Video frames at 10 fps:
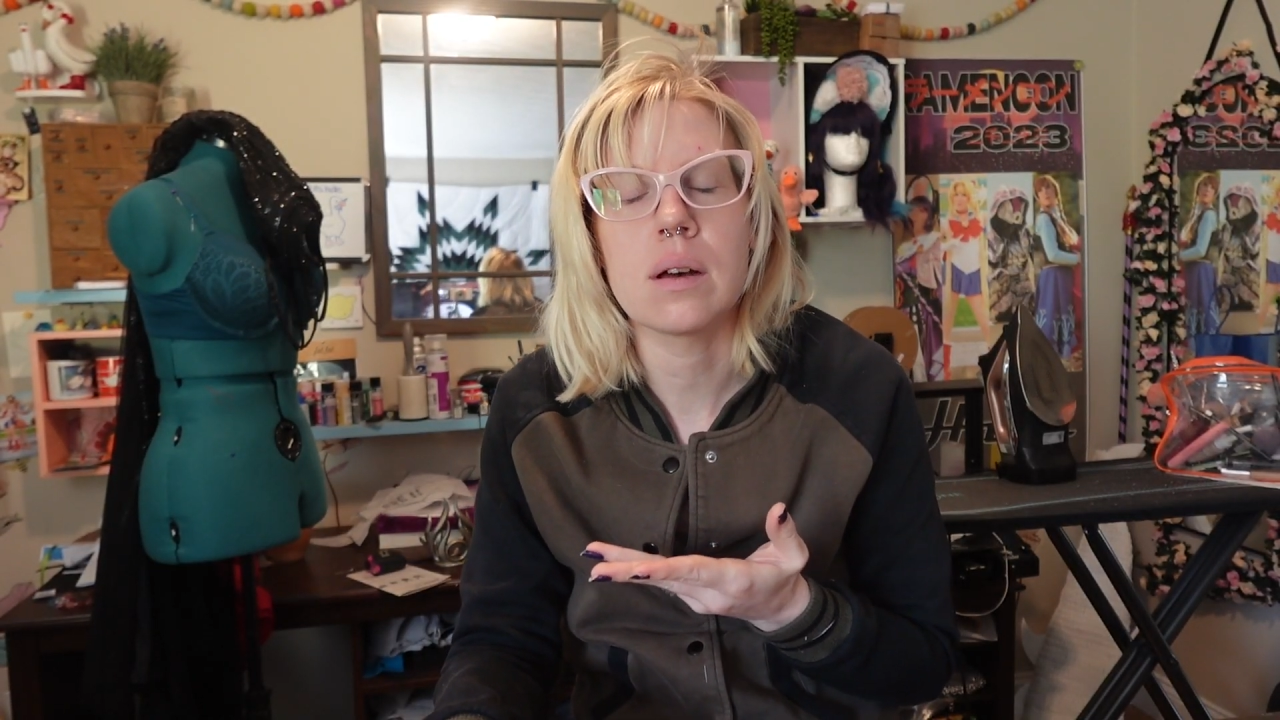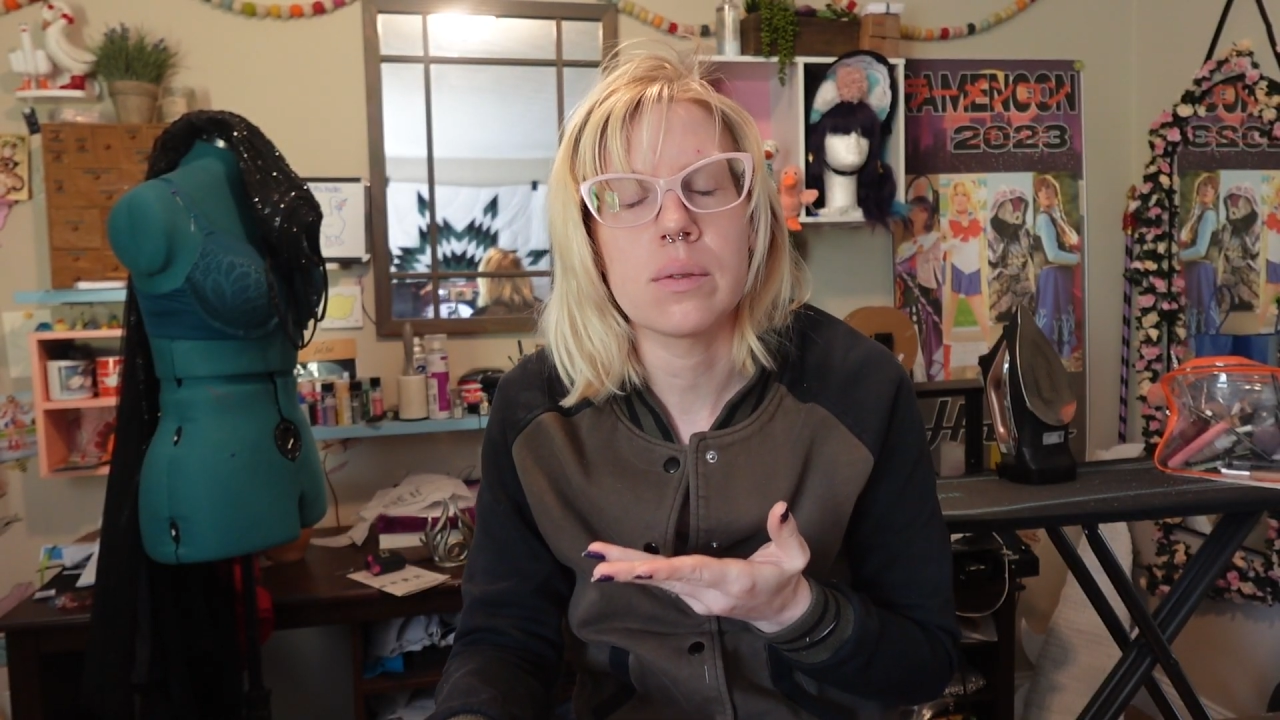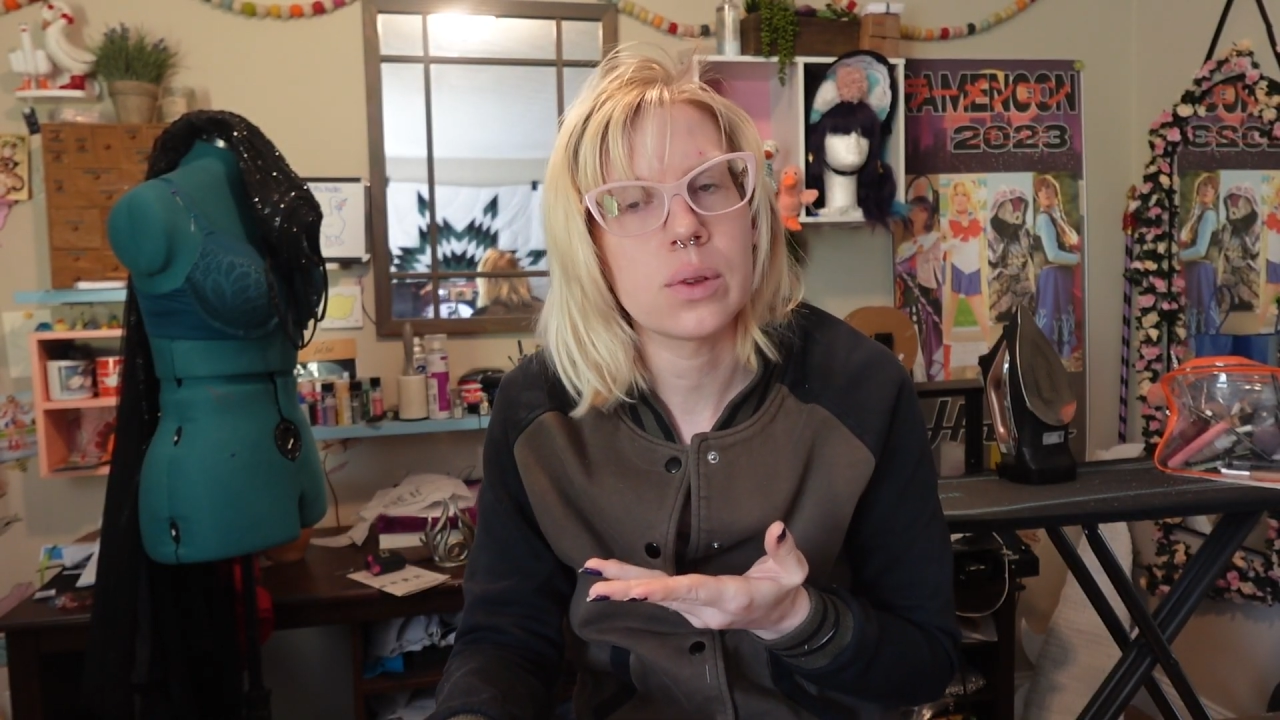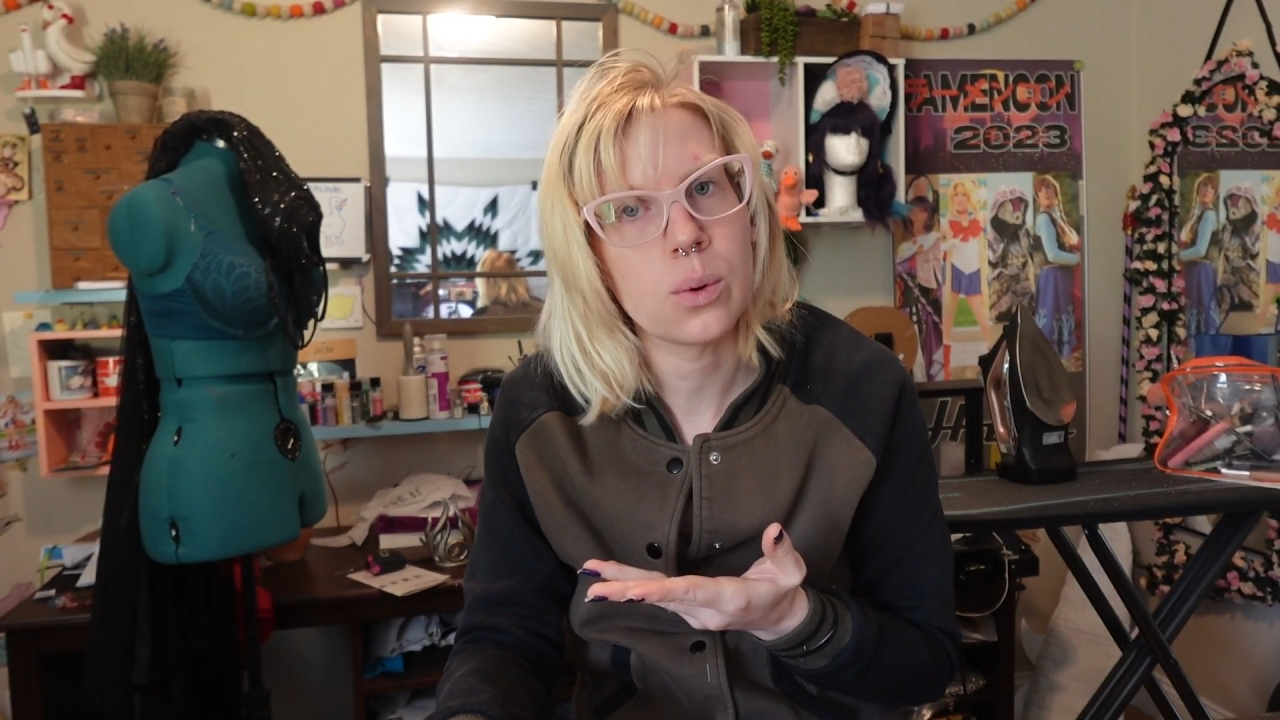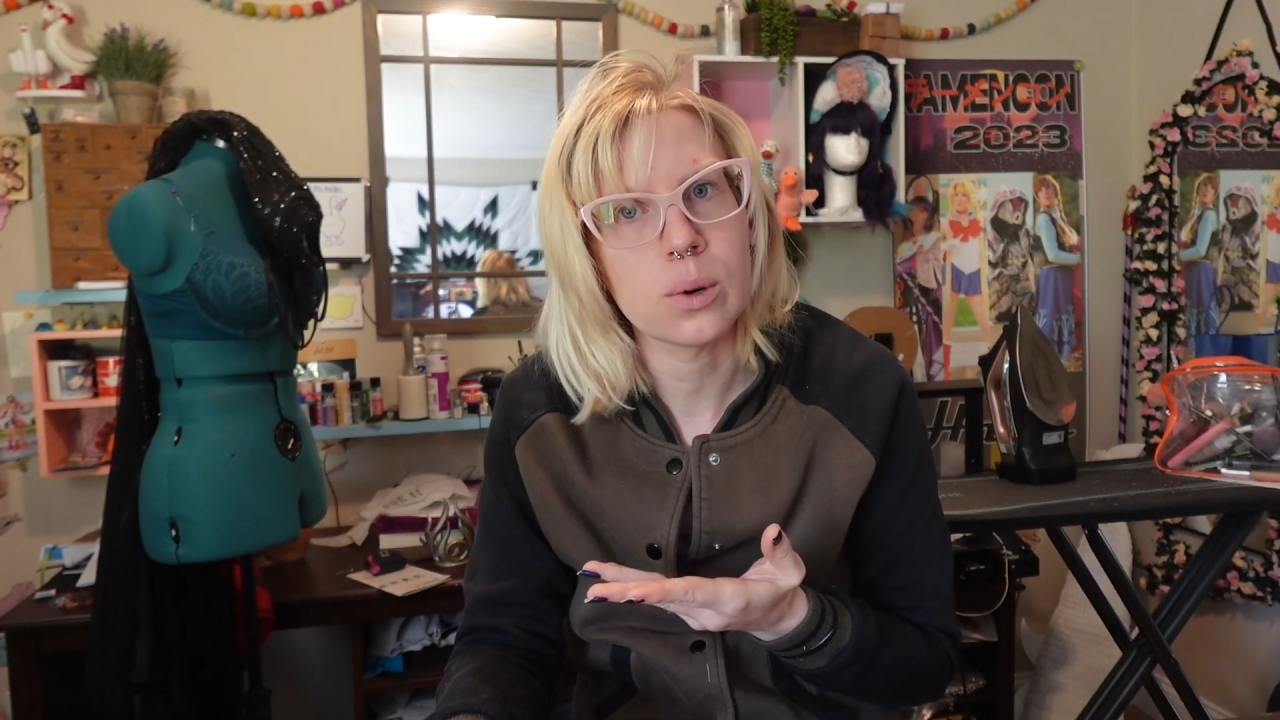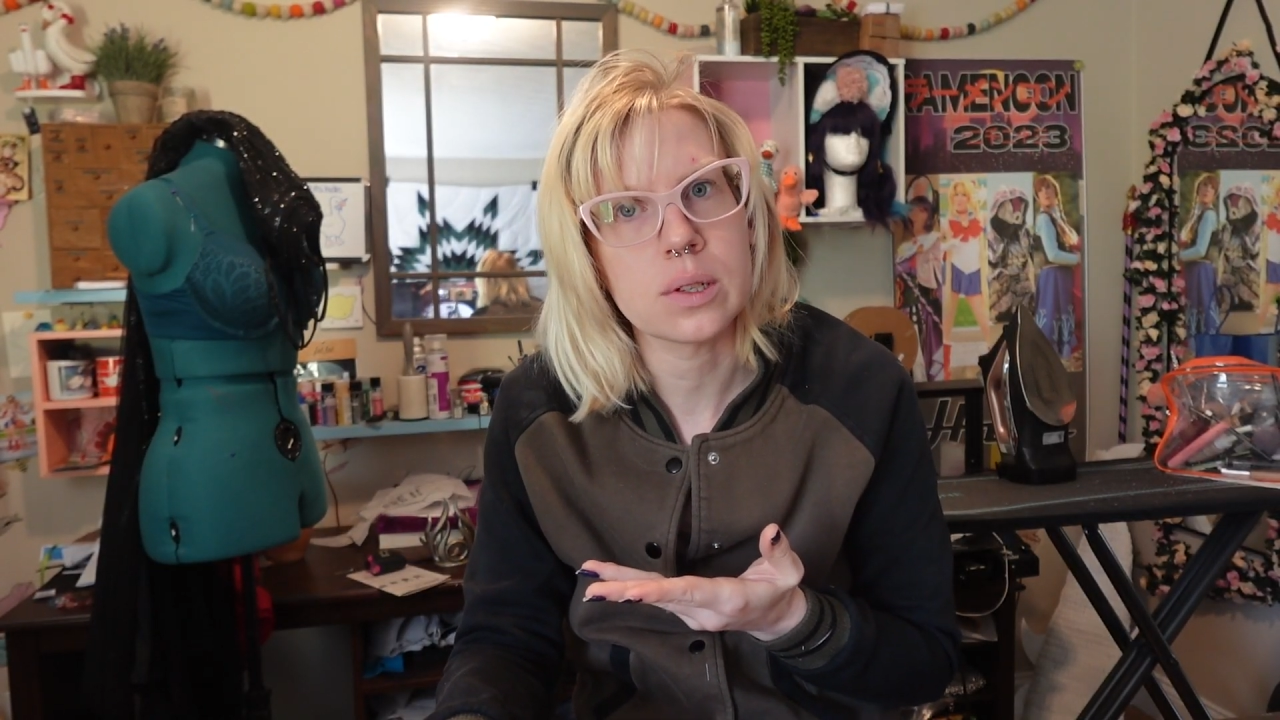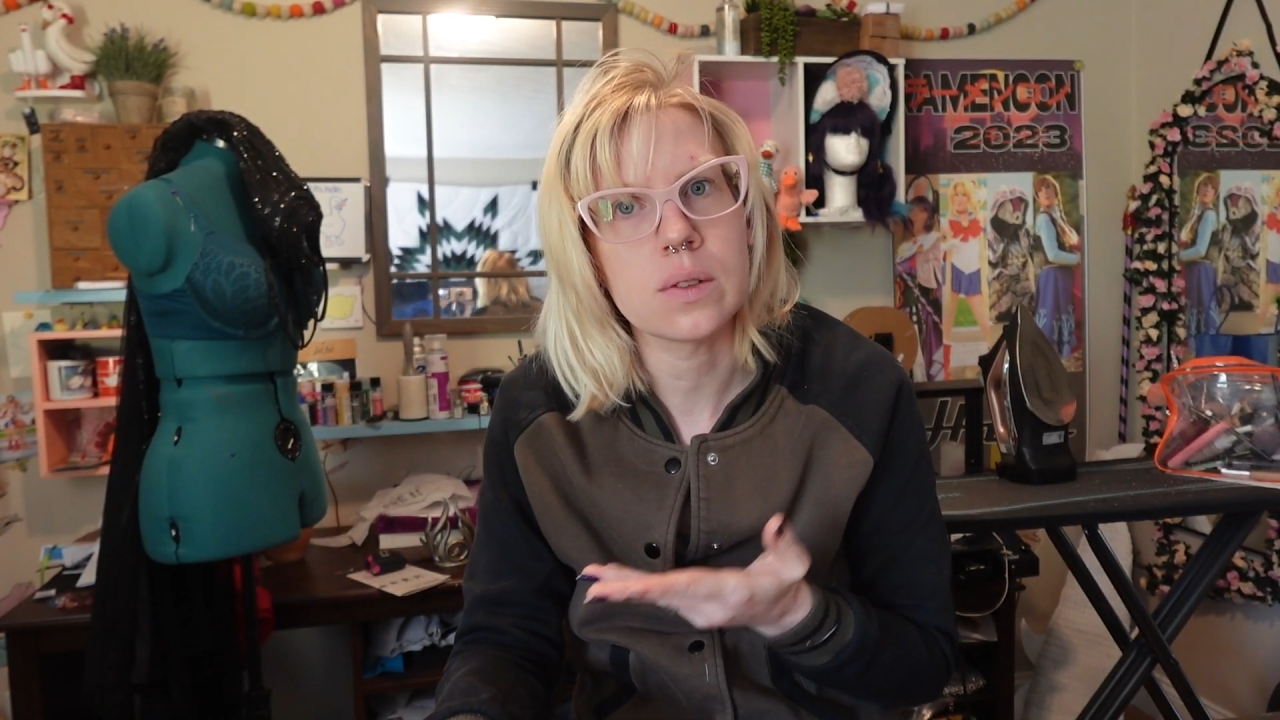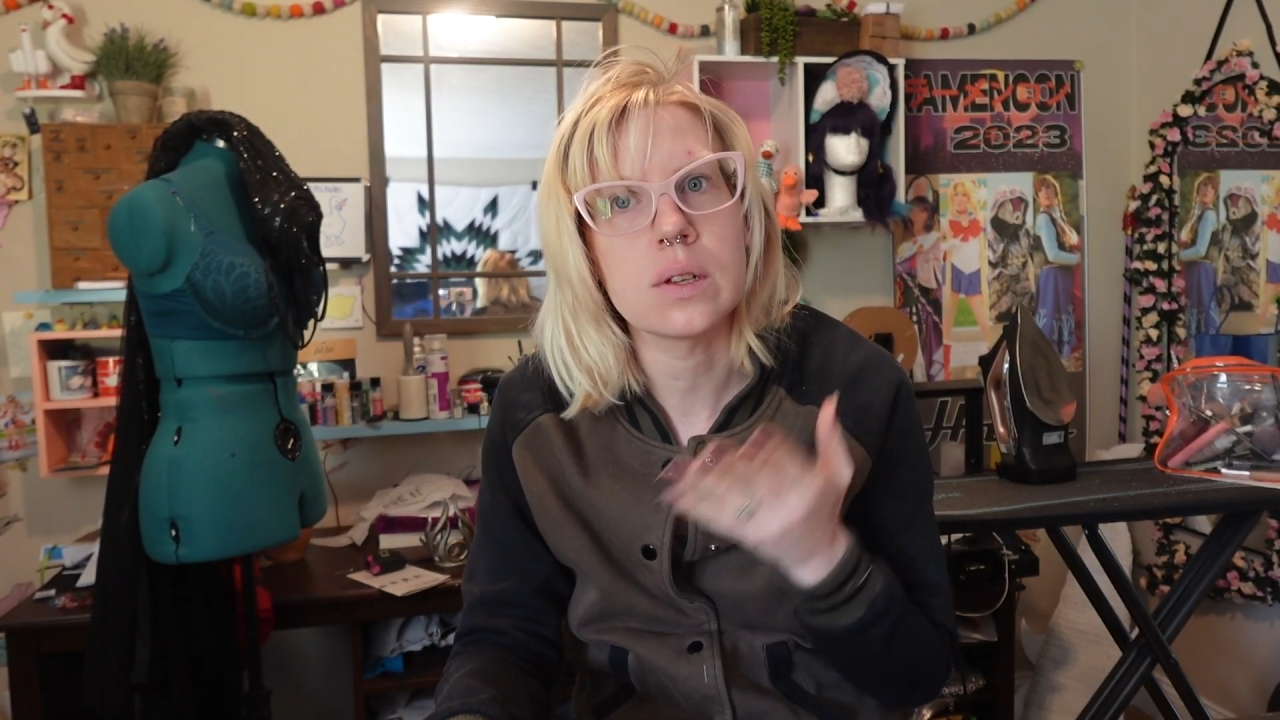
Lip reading: of the corset